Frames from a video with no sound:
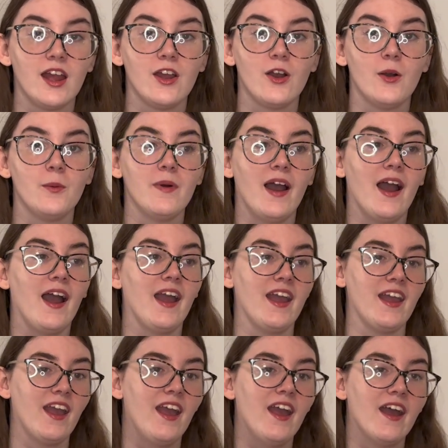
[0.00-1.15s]
I hope
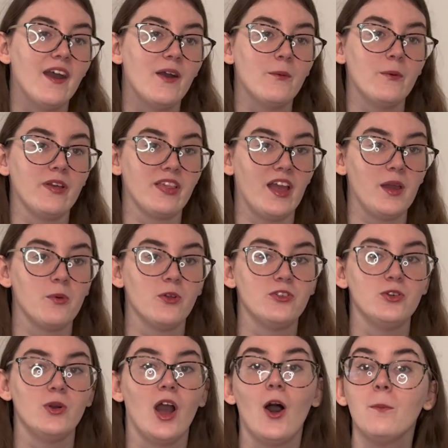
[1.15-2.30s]
I was able
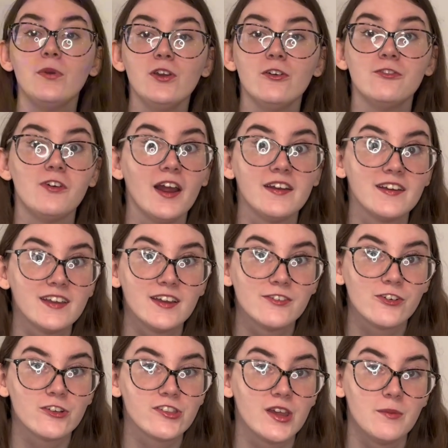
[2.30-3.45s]
to help you find a gift
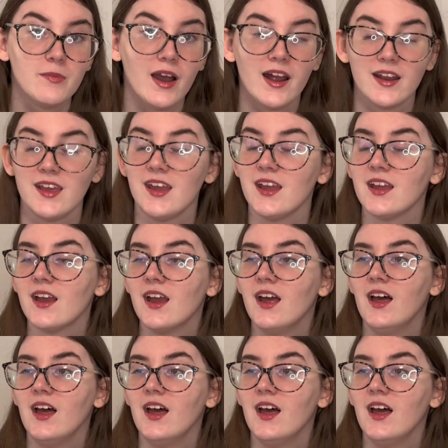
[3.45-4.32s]
for somebody.